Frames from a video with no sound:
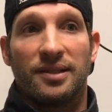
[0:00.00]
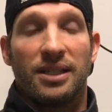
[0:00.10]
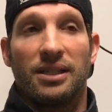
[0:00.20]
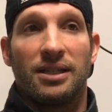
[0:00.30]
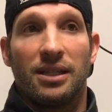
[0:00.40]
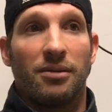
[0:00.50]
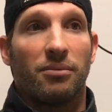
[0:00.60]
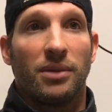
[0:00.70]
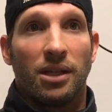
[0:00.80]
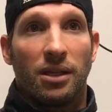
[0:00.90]
to see a
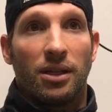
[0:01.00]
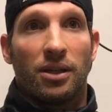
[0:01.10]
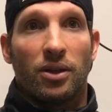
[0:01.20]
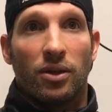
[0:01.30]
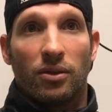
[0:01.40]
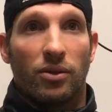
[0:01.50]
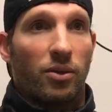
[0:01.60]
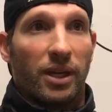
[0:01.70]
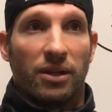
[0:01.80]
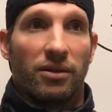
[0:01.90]
team
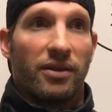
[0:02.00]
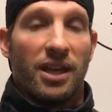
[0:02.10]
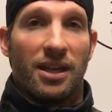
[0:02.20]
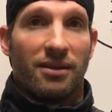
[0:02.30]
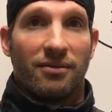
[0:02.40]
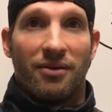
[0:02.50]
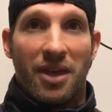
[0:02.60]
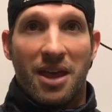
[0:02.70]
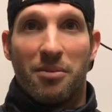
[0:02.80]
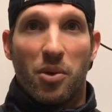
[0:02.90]
quicker than
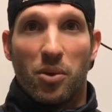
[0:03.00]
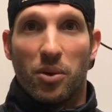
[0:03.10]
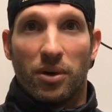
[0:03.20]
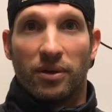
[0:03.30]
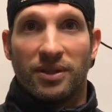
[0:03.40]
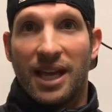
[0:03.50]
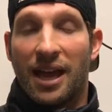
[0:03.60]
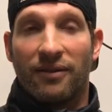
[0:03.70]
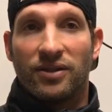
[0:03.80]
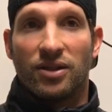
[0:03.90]
them or
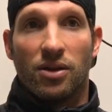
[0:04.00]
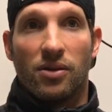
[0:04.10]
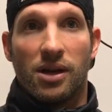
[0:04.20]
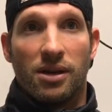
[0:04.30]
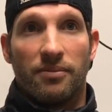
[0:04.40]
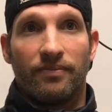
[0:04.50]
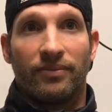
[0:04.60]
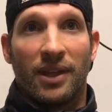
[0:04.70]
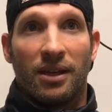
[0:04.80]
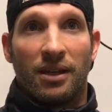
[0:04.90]
TAF. So
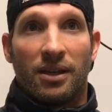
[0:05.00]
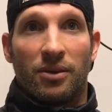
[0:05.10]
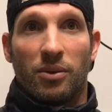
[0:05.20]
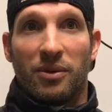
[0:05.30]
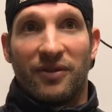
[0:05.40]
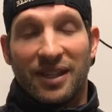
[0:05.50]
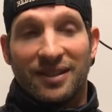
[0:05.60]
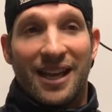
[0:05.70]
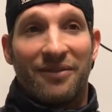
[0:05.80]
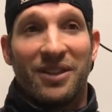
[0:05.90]
when we
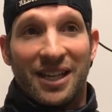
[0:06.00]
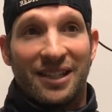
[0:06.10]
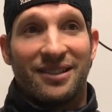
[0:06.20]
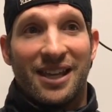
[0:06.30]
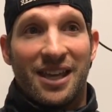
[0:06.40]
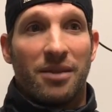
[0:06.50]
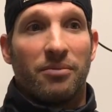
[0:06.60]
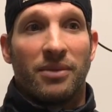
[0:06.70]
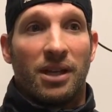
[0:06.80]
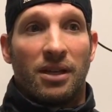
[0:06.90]
faced TAF the next game,